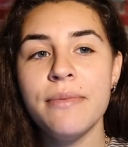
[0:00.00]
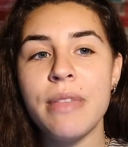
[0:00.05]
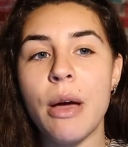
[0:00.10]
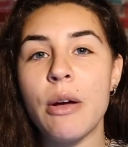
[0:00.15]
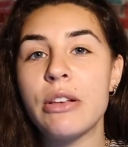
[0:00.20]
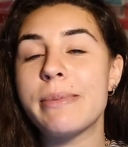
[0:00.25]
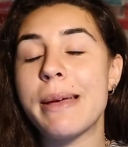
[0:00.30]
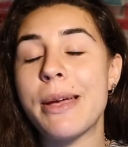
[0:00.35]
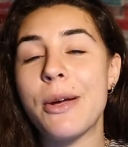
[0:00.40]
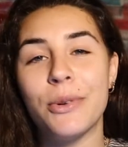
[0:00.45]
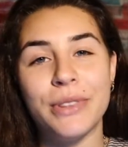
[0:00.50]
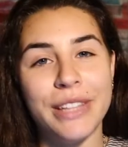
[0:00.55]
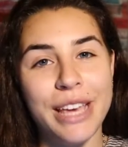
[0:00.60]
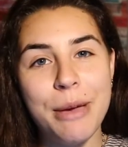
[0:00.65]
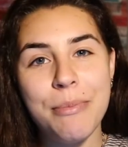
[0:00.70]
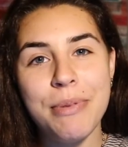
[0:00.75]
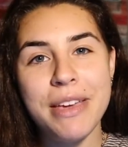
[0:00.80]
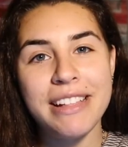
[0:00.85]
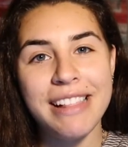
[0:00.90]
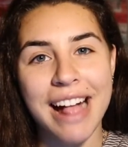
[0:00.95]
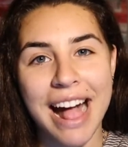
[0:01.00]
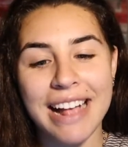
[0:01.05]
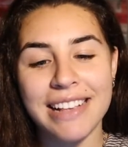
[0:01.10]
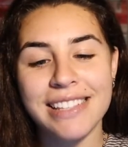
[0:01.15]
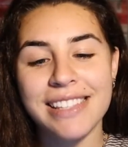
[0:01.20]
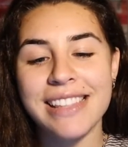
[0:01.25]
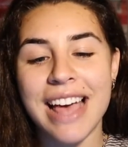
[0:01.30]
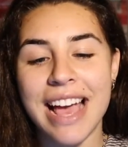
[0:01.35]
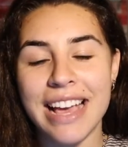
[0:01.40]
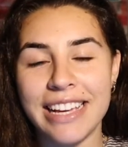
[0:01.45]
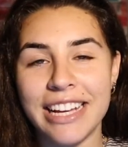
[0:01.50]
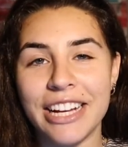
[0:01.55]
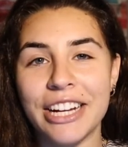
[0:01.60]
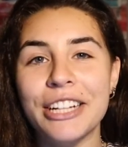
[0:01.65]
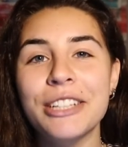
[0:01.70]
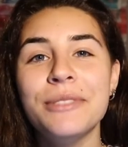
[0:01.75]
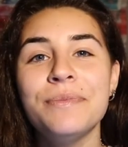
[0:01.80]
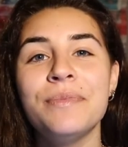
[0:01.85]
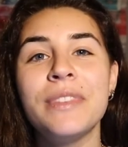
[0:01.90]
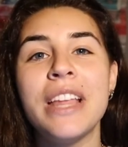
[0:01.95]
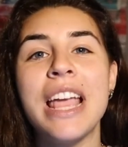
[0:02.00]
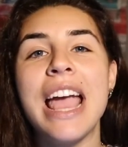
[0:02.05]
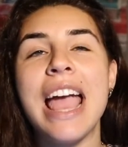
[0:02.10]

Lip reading: That was my only AP class that year,